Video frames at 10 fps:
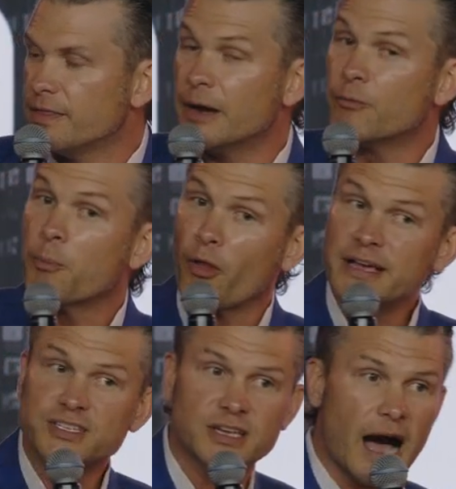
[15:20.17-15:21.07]
They
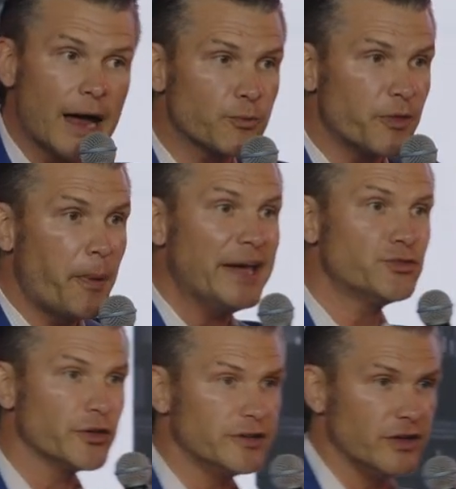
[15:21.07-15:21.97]
replaced God with
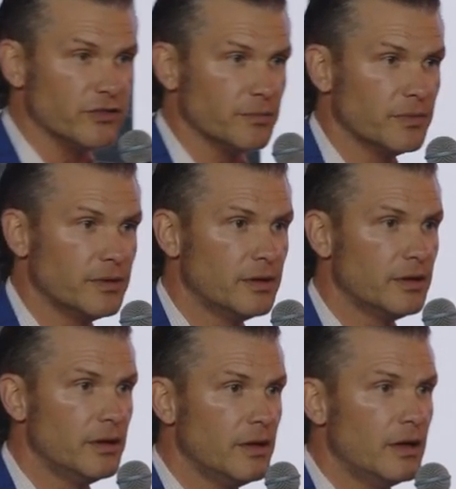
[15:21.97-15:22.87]
patriotism.
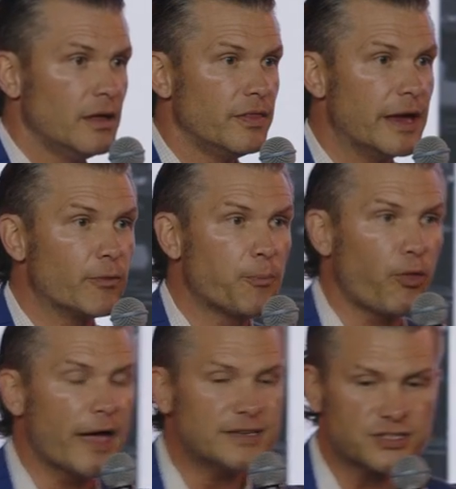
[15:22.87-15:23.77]
They
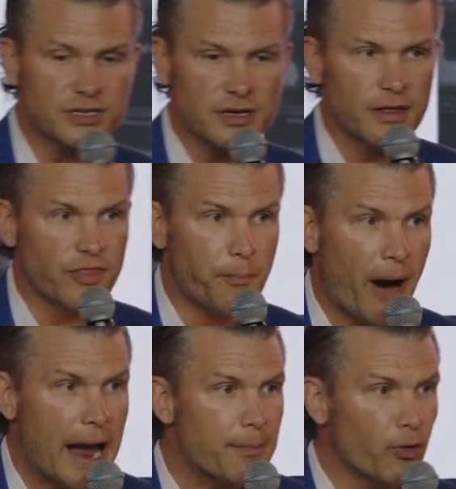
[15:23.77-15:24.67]
replaced the
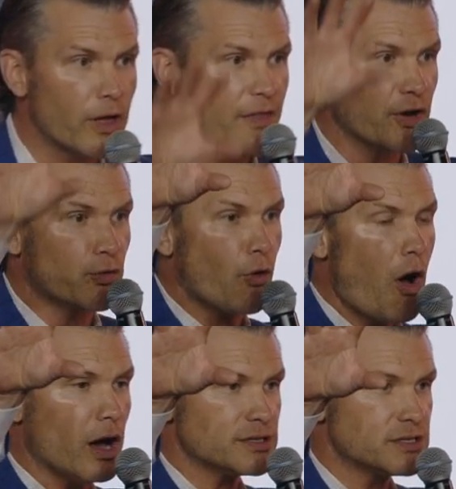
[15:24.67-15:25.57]
Bible and the
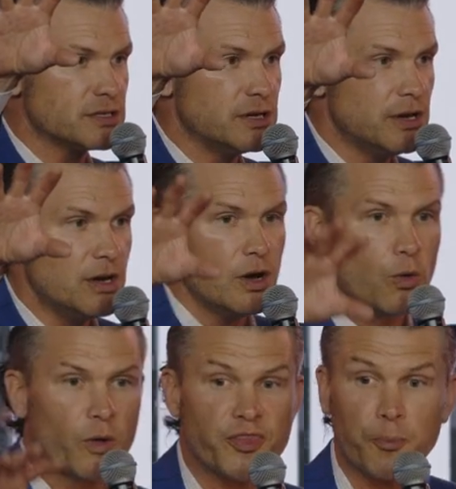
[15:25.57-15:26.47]
cross
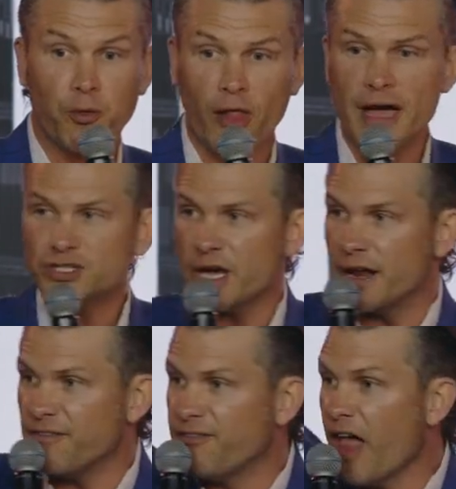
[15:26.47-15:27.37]
with the pledge
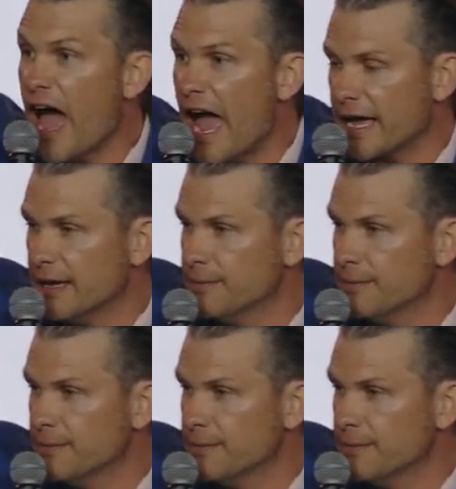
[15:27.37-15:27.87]
and a flag.